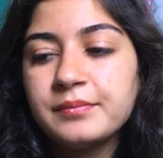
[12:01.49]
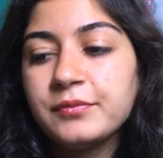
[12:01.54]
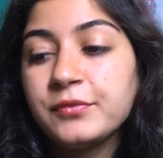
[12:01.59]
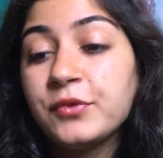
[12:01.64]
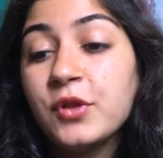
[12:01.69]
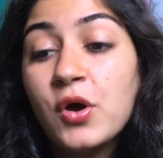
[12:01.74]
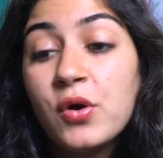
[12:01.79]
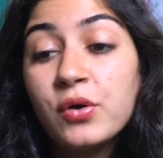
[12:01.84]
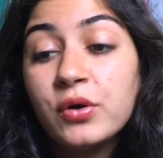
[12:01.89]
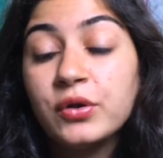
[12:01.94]

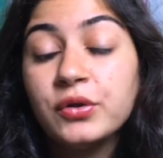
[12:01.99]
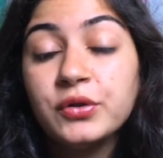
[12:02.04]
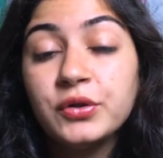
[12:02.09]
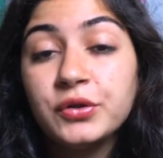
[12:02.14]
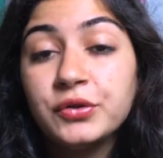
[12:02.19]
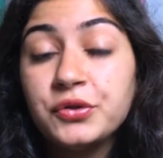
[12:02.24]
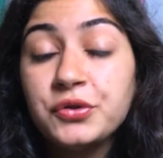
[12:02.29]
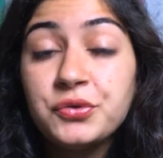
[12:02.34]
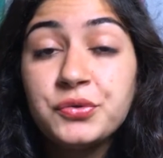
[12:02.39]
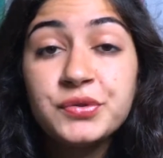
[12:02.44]

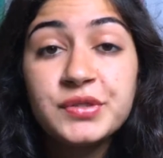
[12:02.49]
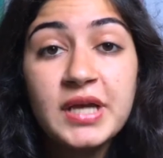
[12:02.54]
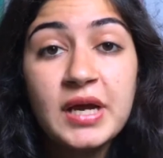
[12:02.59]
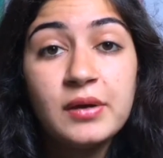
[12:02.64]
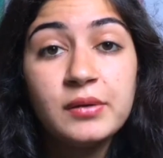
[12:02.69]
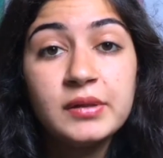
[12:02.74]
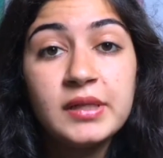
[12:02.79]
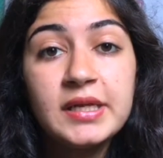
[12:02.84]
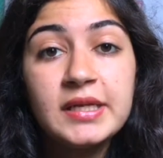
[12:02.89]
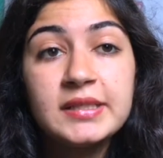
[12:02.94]
local news
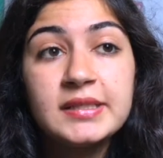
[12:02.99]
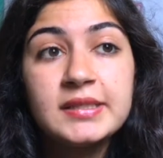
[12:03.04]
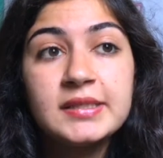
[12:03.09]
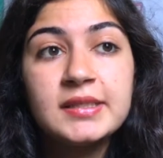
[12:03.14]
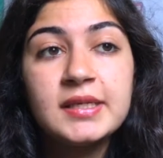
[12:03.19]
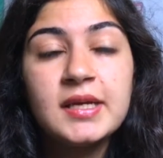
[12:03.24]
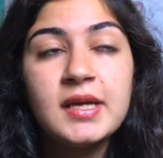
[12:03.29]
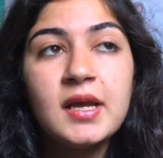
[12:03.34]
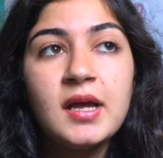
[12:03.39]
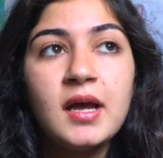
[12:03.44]

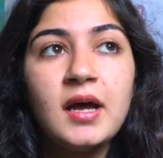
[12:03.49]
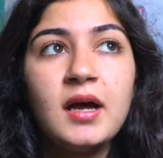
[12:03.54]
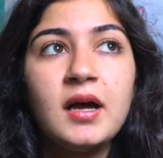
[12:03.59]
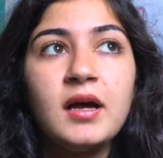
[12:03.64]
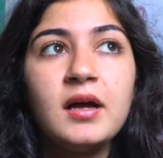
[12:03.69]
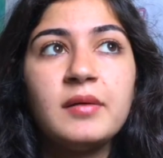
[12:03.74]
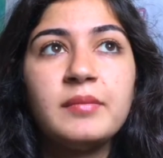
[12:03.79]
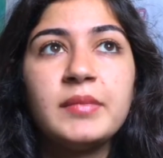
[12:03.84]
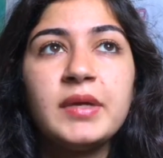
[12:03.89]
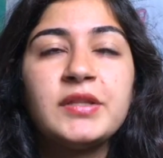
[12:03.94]
outlets.
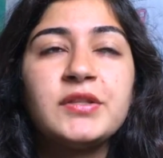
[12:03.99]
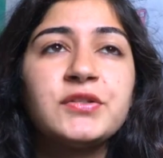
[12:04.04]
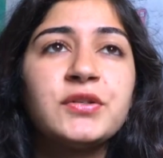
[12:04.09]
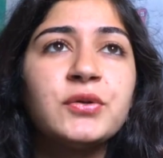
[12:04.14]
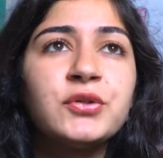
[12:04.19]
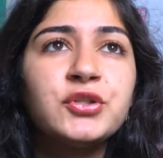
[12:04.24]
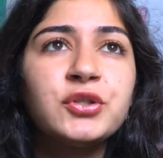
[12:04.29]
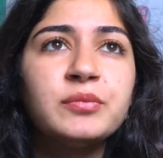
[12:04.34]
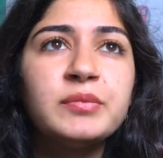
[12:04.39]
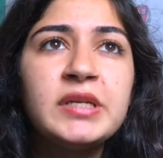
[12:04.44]
And
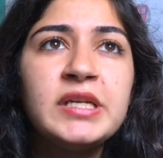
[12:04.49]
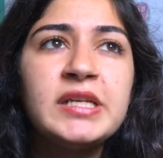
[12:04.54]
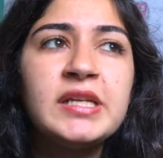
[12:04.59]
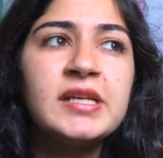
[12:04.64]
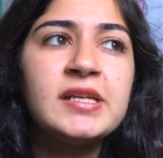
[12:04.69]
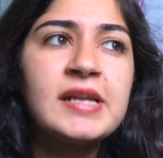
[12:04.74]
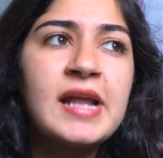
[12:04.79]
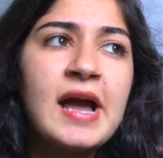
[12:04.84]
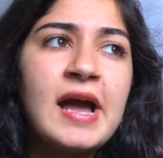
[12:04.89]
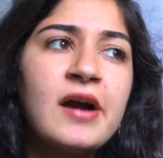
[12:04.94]
social
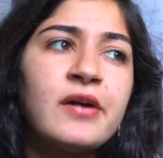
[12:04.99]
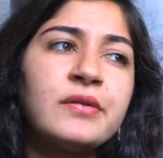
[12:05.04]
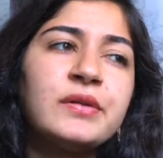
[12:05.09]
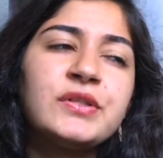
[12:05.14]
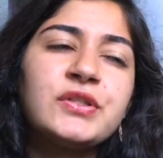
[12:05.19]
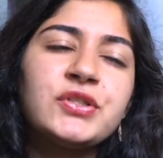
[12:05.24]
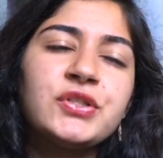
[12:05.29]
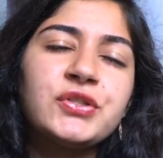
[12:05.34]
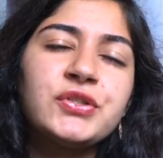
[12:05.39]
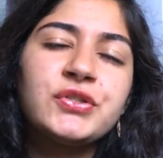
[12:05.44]
media now
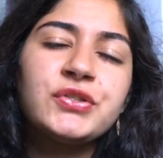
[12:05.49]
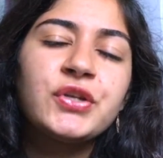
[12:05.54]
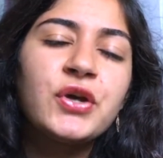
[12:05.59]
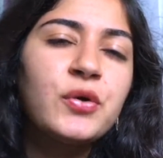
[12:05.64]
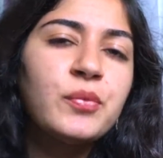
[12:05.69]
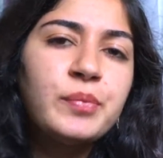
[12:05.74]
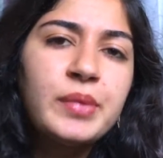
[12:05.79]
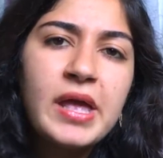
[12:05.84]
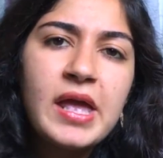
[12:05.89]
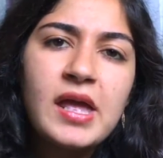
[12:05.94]
is just
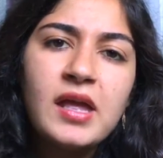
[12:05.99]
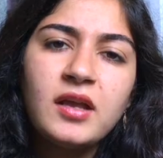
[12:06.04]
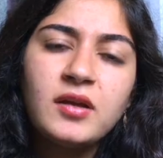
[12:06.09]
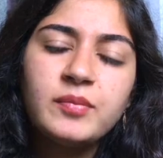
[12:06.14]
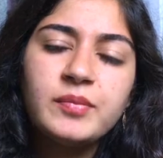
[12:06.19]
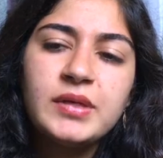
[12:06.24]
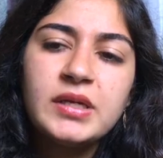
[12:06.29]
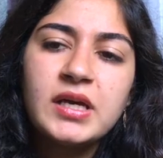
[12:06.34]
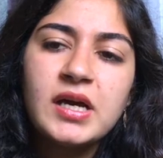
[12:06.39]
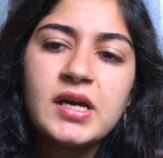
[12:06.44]
so
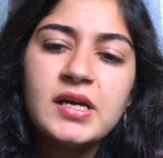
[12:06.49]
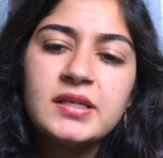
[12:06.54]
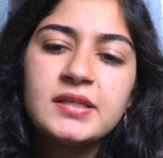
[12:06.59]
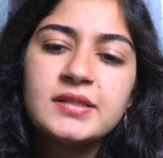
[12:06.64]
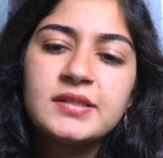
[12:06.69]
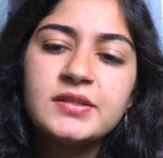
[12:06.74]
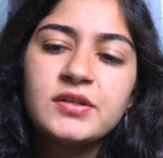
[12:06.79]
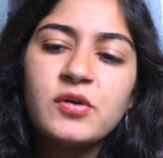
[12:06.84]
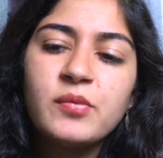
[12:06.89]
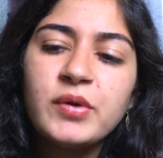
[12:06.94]
big because
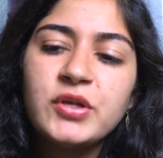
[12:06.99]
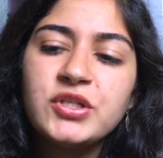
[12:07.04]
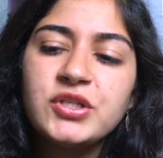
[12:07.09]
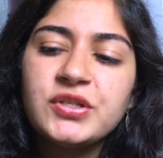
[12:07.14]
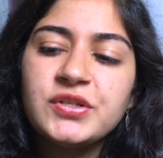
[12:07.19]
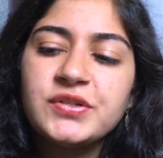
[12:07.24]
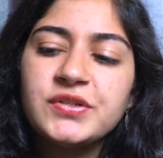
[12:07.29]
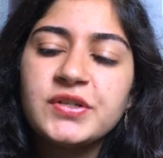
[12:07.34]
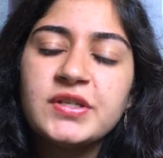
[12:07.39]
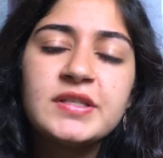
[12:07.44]
so much
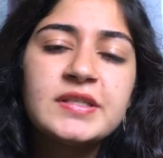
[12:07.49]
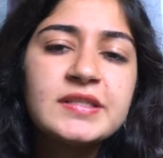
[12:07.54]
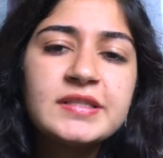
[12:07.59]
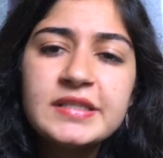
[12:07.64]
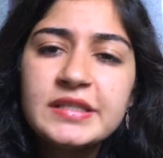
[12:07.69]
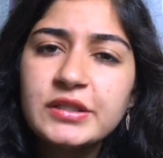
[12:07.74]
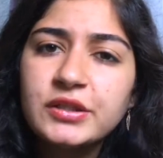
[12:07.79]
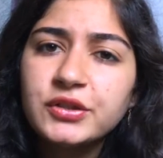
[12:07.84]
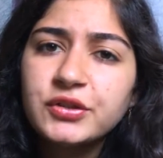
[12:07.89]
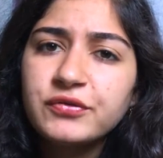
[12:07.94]
is
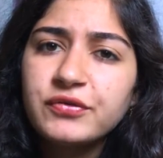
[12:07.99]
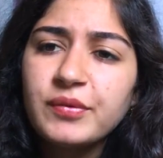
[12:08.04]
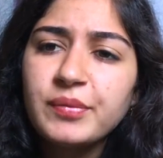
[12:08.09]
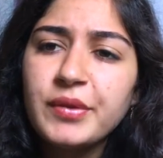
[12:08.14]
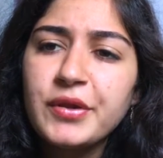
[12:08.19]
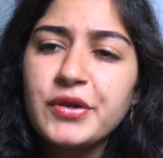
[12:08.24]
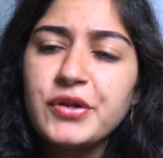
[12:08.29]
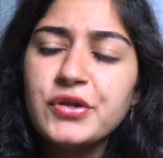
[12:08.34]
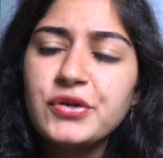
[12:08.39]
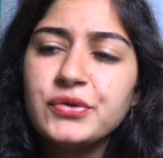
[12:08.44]
concealed from
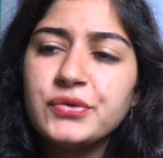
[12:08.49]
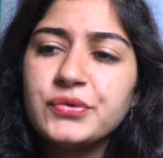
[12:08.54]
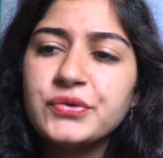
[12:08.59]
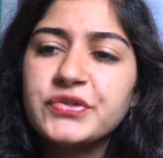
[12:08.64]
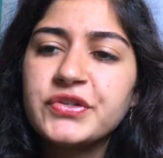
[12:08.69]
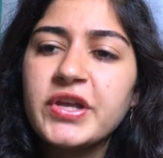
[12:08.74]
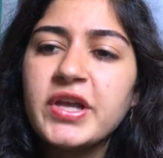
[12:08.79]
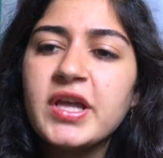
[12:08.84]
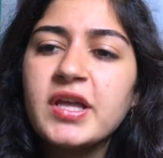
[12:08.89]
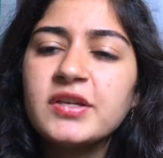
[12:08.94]
the
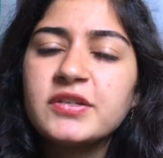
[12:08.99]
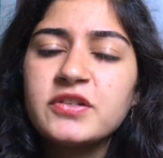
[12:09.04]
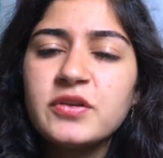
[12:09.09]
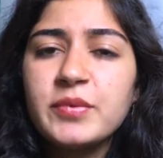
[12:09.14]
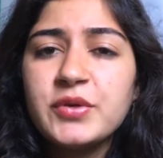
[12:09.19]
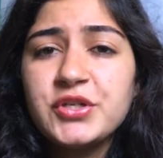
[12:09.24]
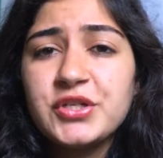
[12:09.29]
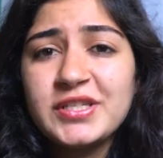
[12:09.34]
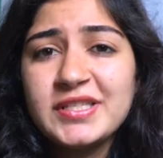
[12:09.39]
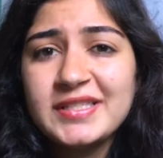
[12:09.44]
news, so
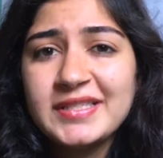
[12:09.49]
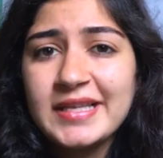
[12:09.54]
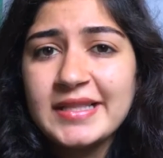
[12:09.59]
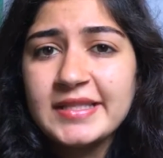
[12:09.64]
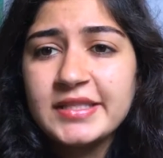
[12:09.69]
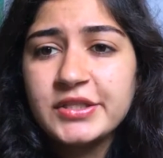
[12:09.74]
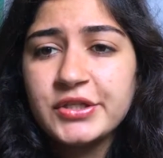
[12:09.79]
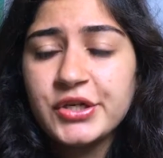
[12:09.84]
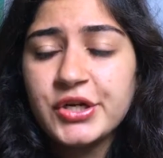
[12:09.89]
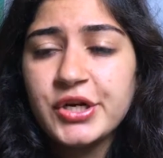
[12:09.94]
much is
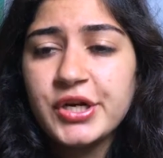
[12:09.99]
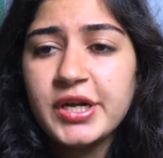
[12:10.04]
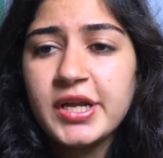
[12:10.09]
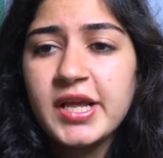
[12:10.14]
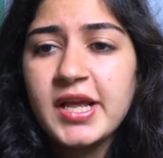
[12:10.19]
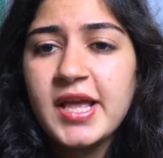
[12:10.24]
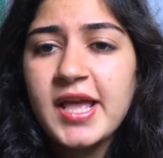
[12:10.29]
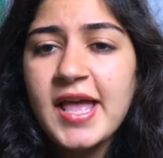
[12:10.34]
censored,